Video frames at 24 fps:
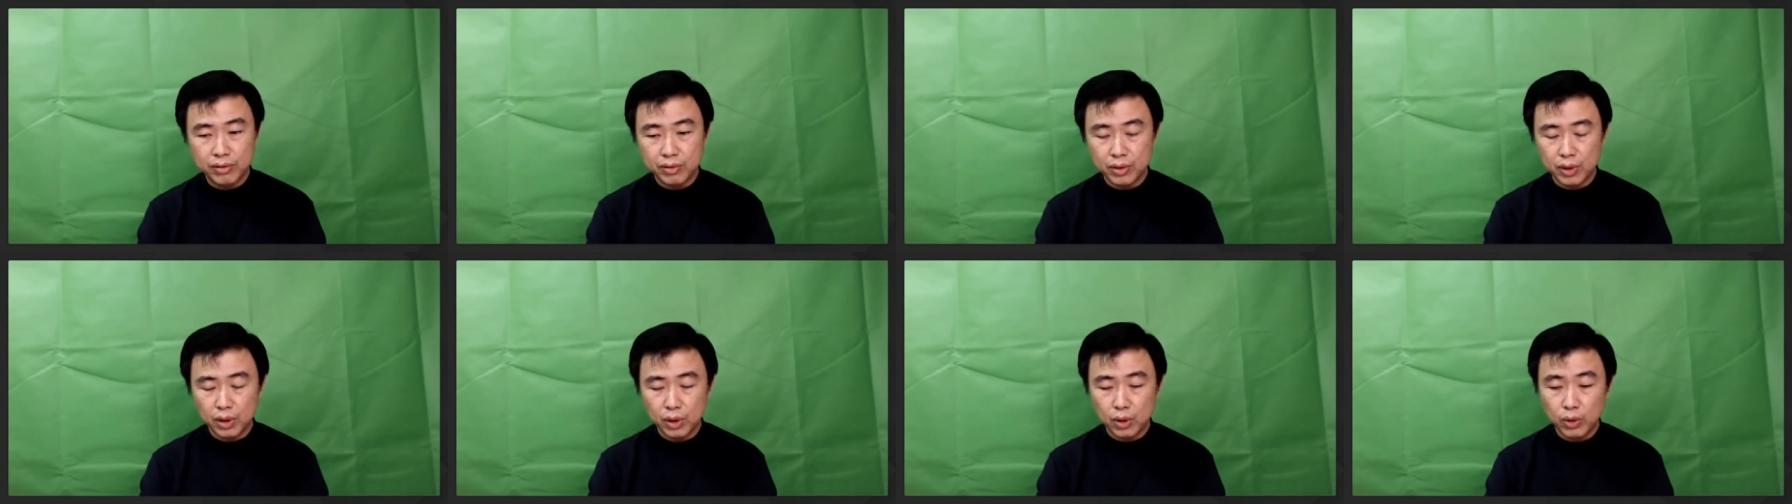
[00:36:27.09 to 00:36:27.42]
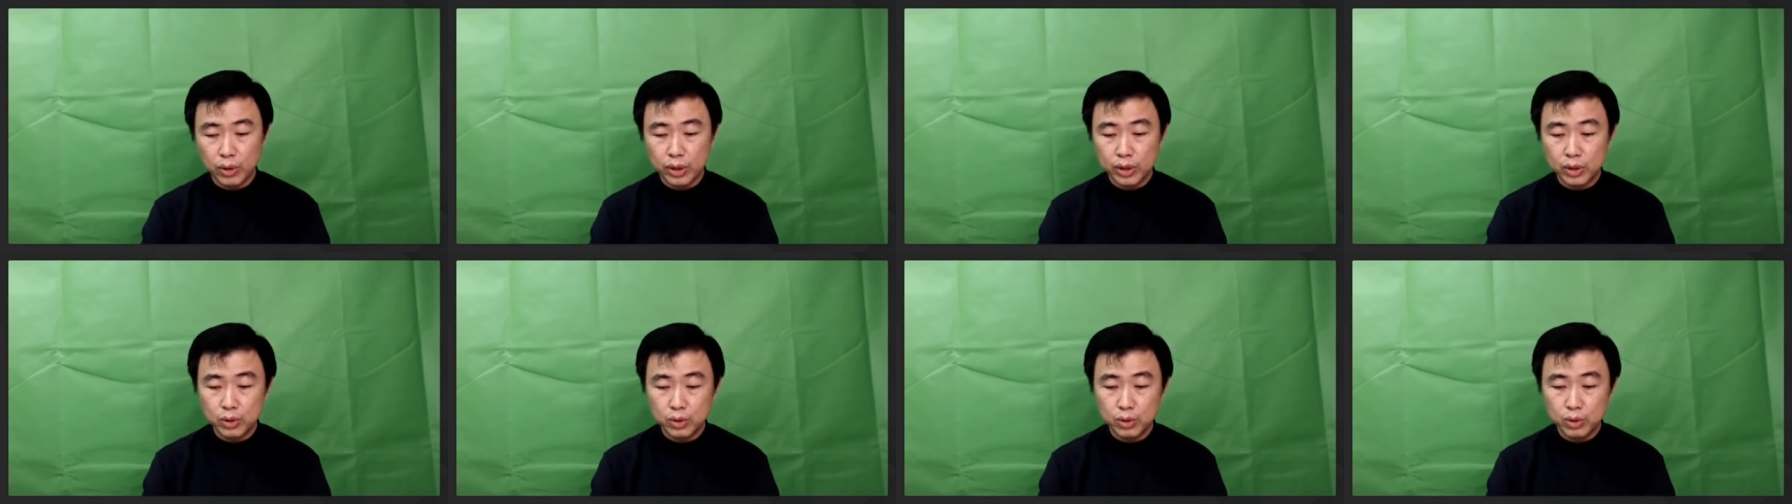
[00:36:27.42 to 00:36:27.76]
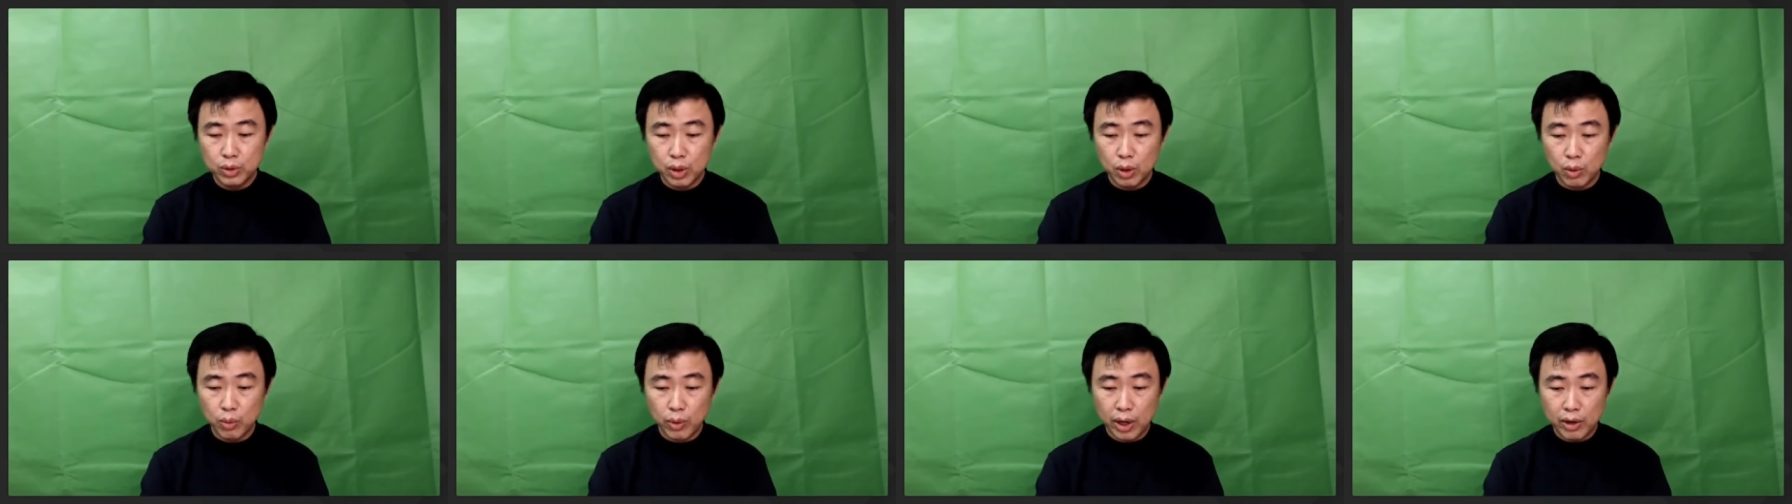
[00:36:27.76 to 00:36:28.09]
You're going through
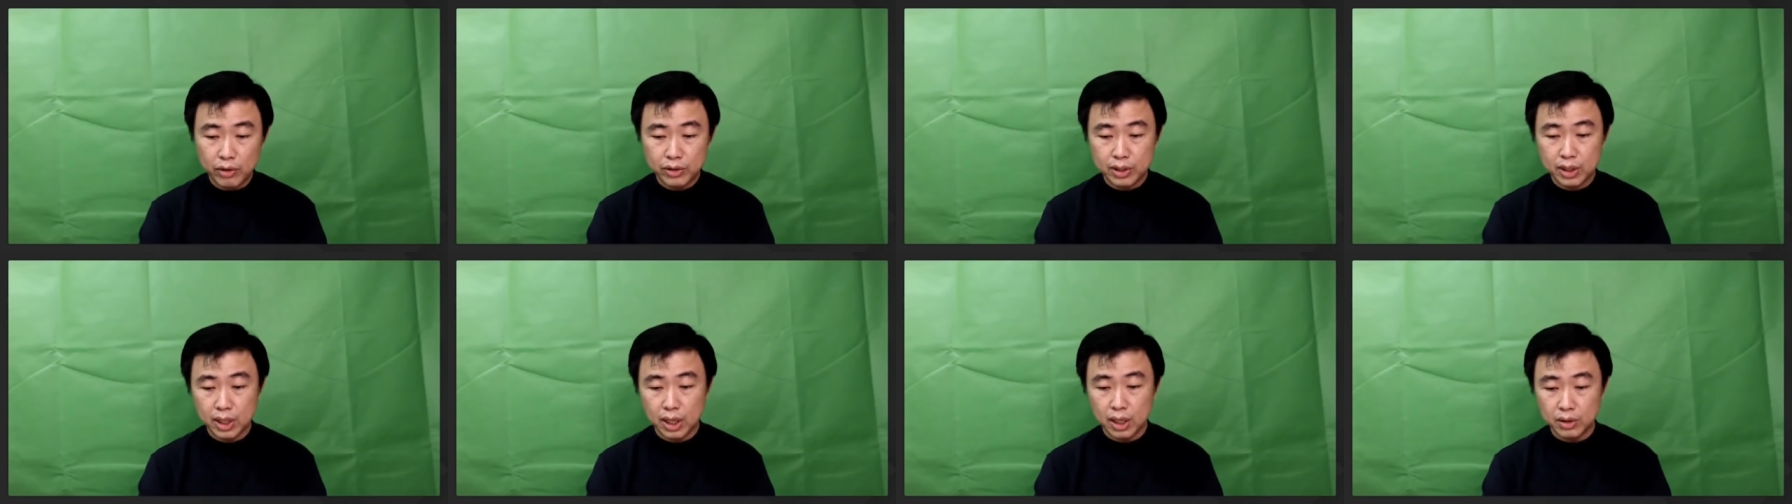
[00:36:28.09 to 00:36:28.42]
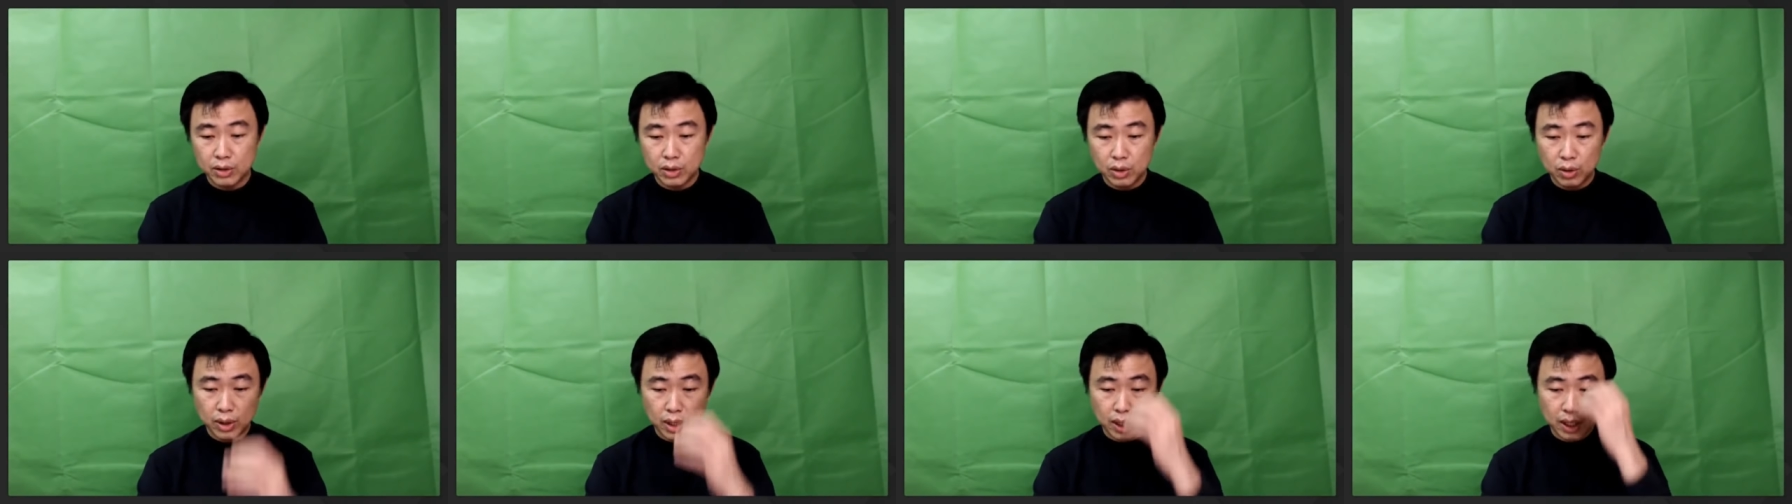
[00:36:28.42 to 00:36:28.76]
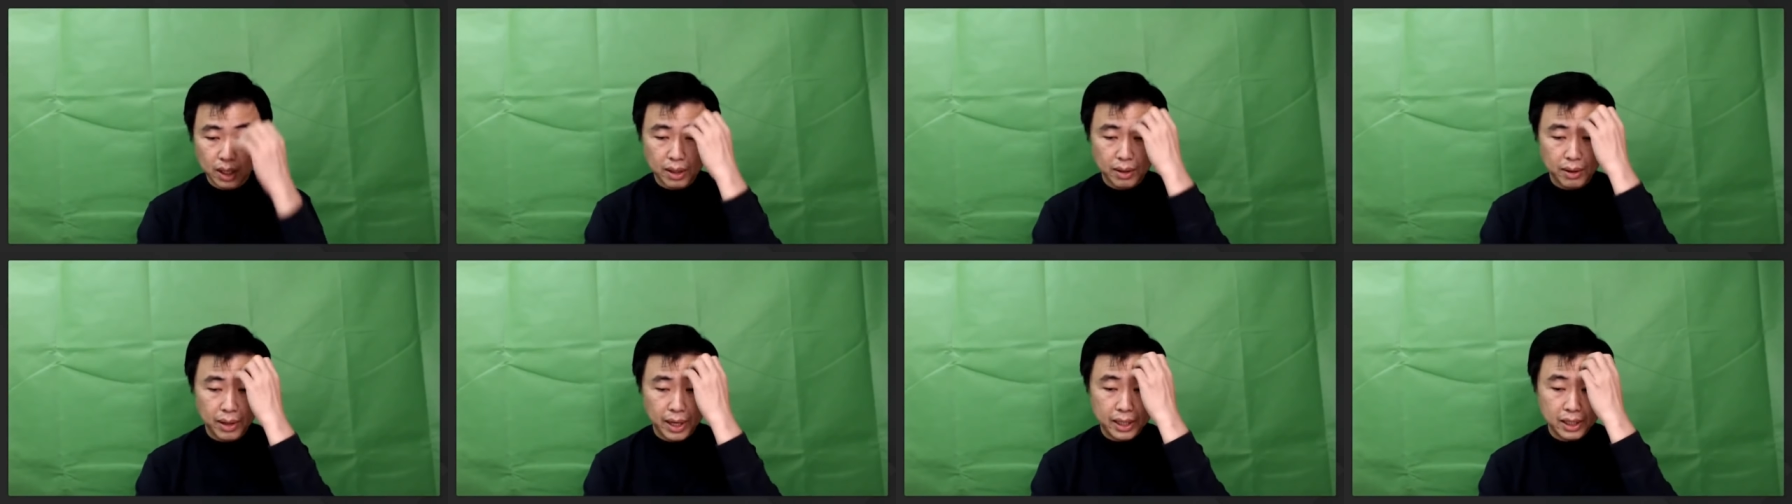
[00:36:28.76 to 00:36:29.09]
your wealth star. So,
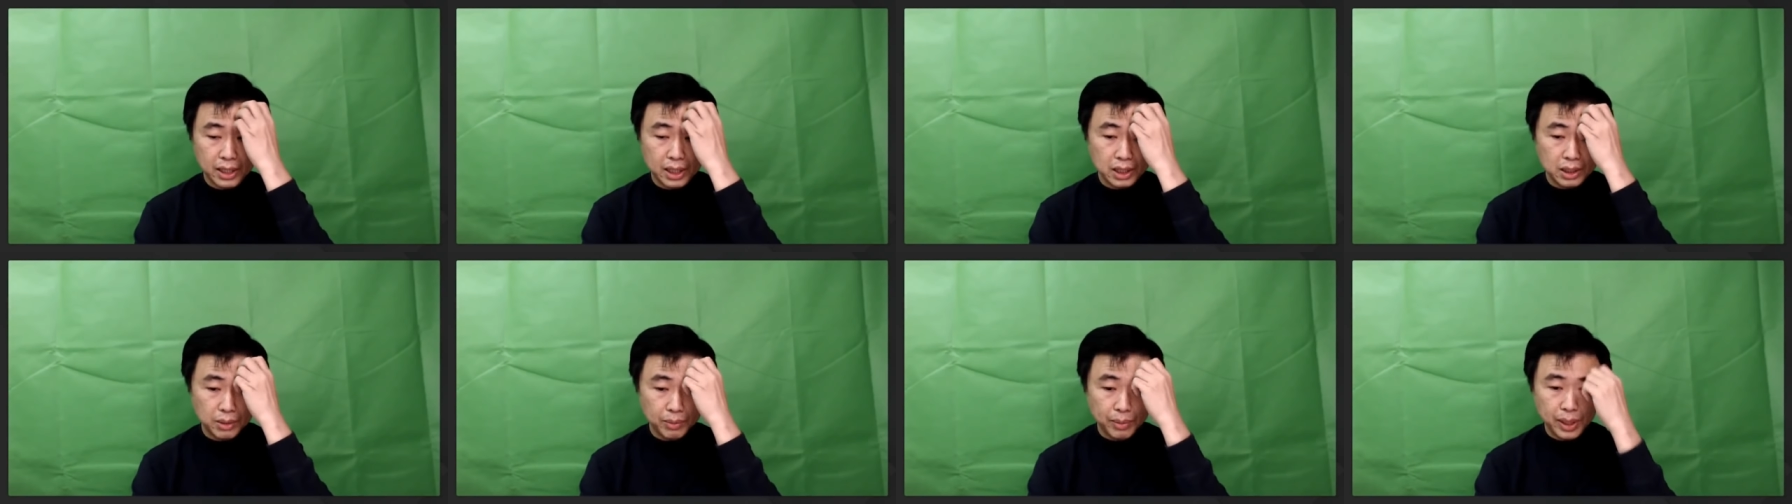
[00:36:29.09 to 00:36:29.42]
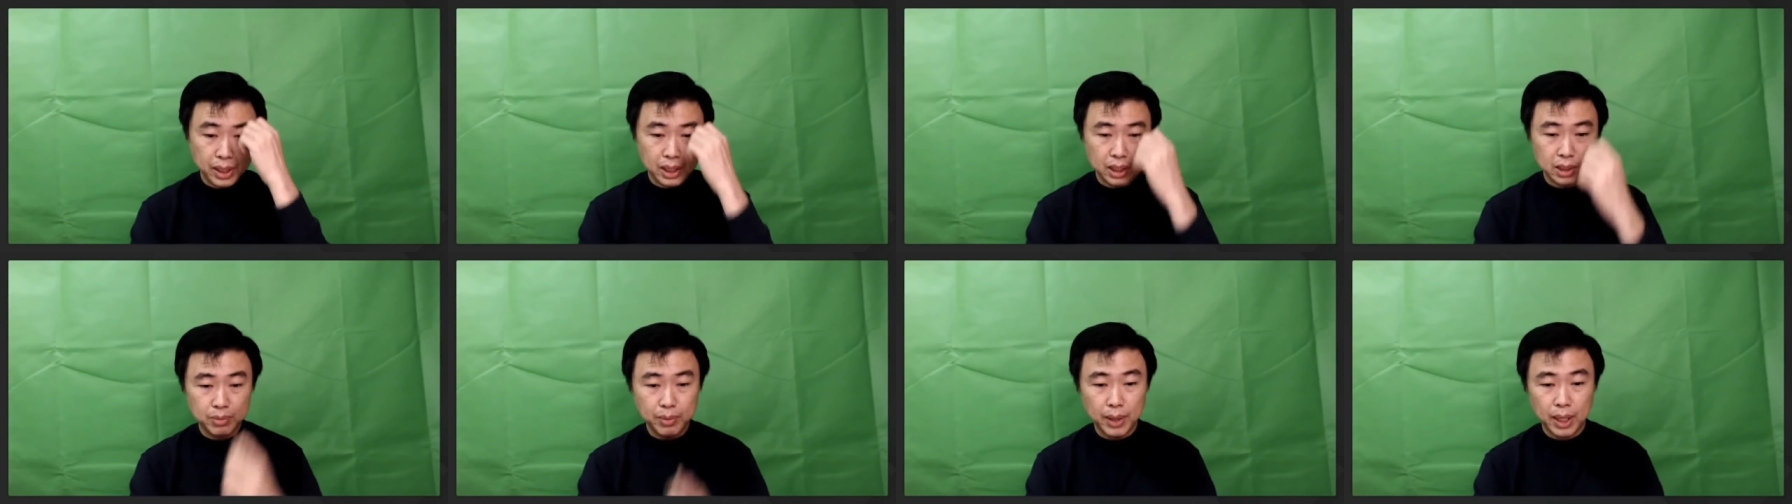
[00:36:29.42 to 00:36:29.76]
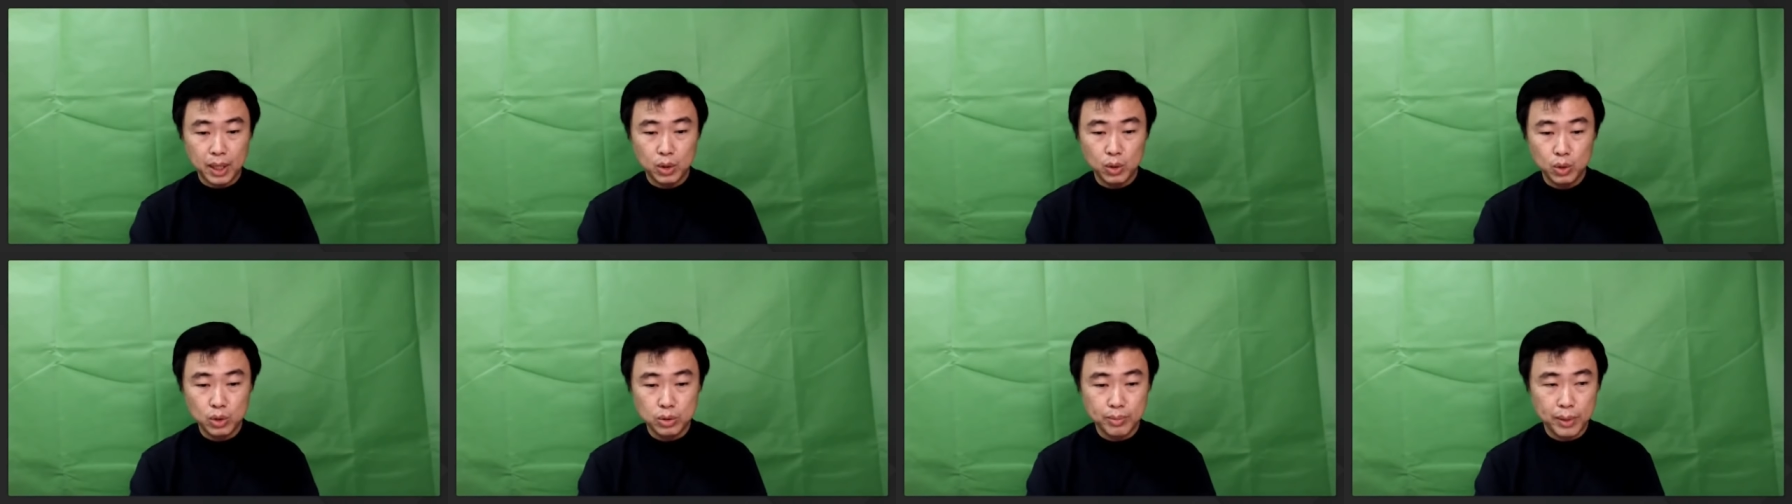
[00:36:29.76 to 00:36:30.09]
uh, anticipate this
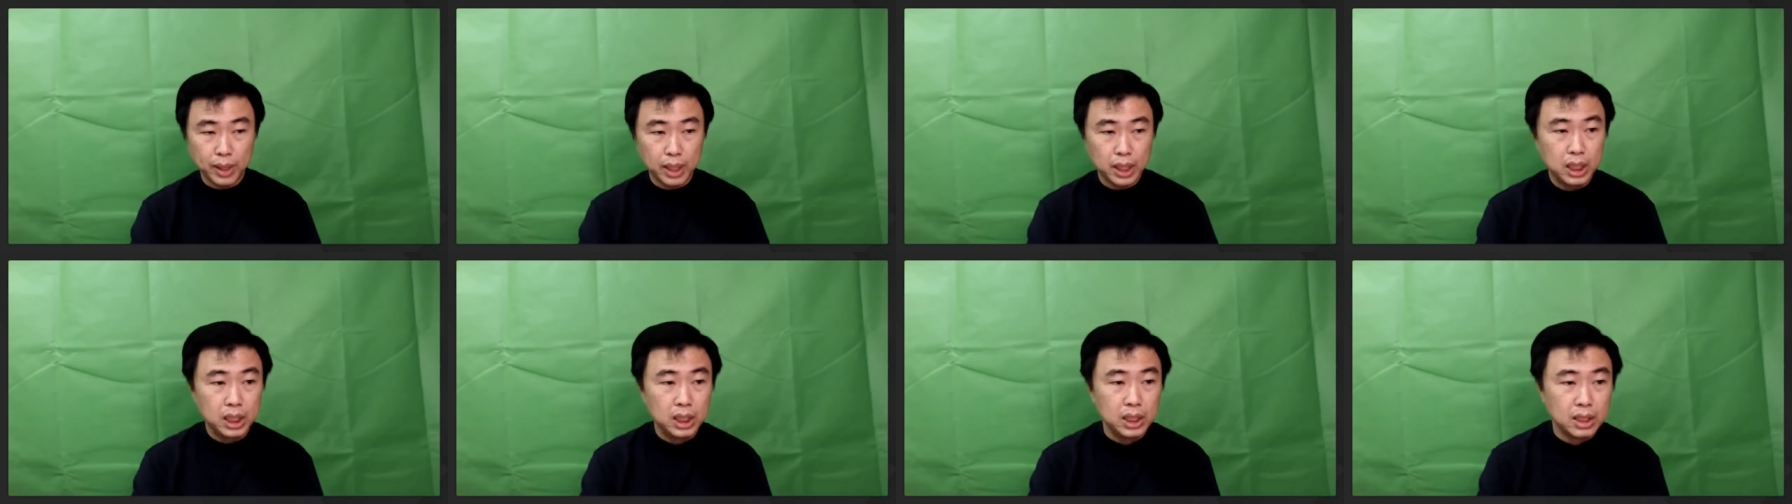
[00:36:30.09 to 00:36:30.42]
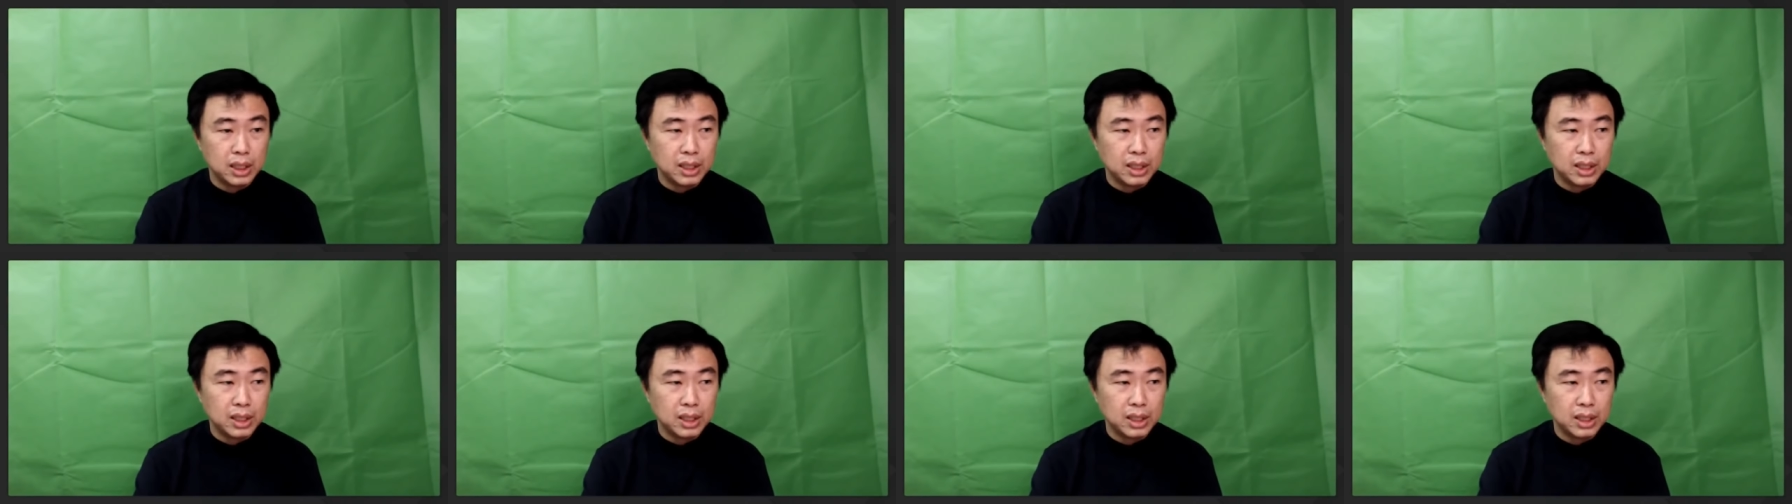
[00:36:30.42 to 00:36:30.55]
month, lose money.